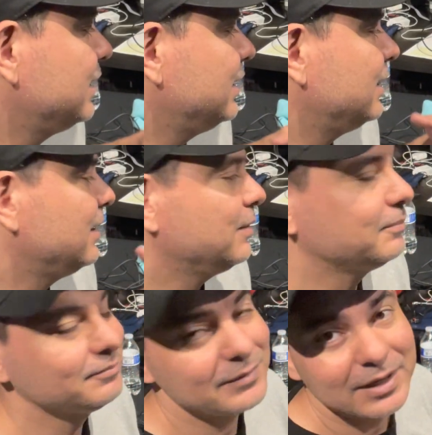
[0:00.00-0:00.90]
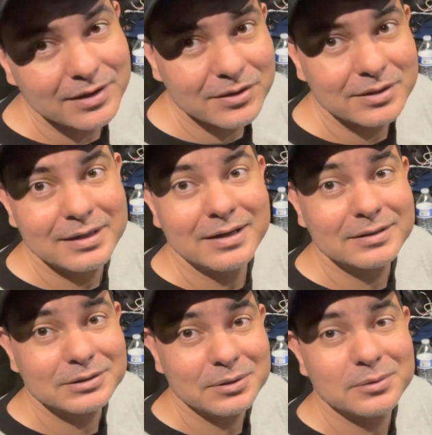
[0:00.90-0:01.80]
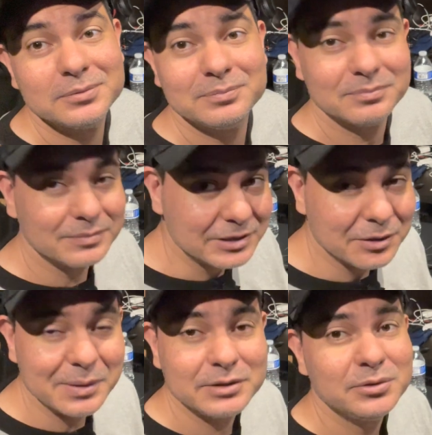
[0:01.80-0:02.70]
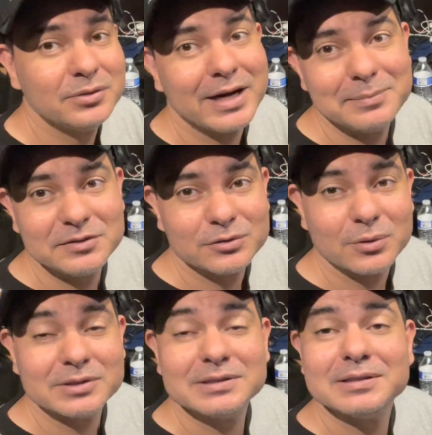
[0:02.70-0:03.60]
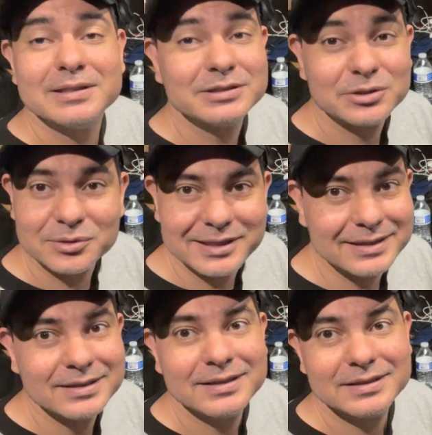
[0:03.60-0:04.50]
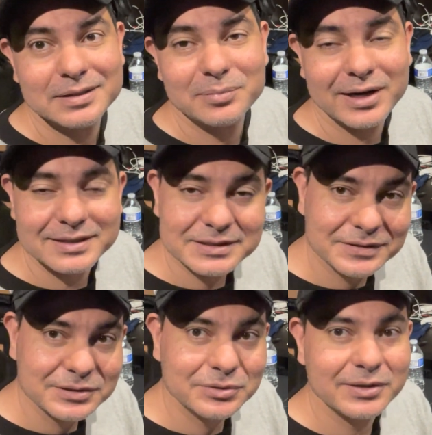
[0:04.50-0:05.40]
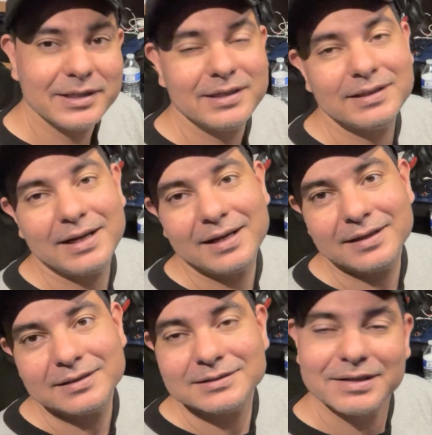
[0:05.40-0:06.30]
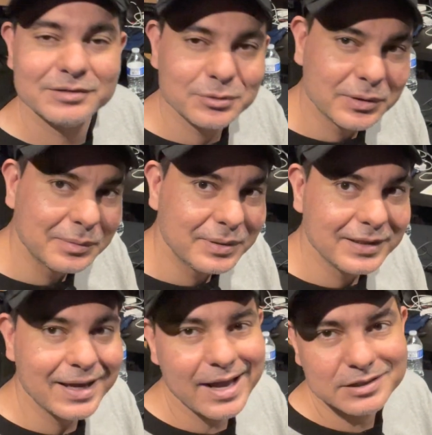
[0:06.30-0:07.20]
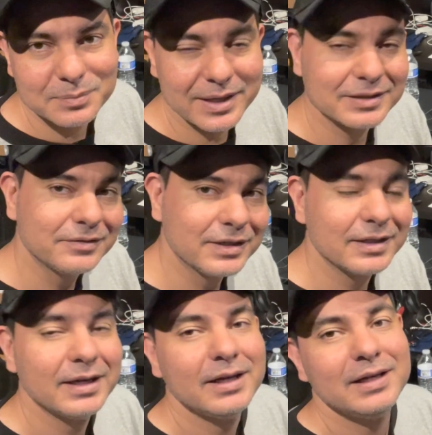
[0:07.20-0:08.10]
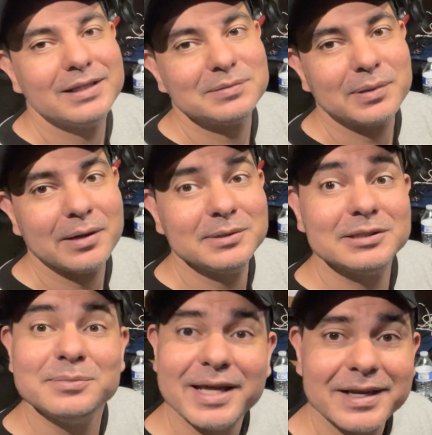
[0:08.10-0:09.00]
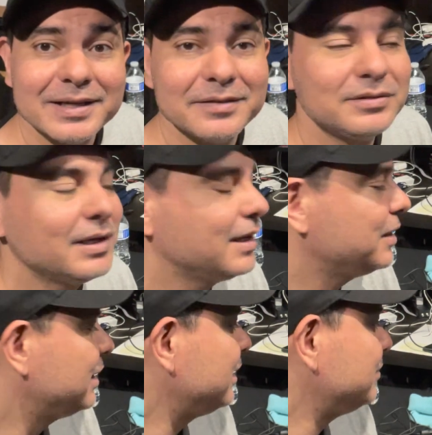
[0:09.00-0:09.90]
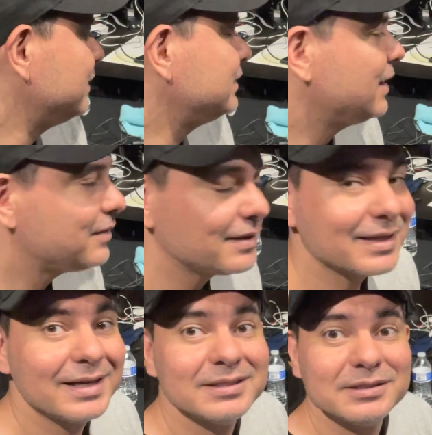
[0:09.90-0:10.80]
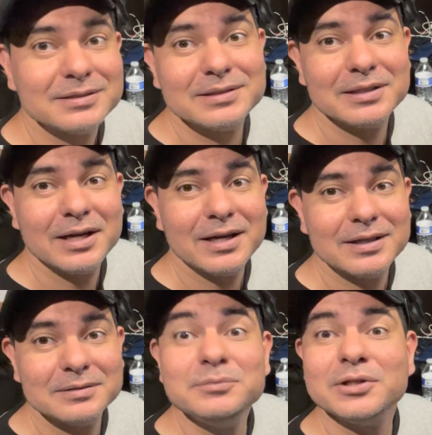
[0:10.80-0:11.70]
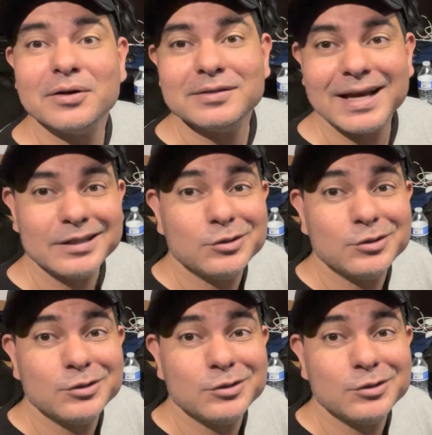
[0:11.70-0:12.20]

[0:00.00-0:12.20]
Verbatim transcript: Um, another, uh, so, you know, my two gripes, of course, the screen, the brightness of the screen and the 720p aspect of it there's probably some negatives, uh, but nothing that isn't, uh, you know, not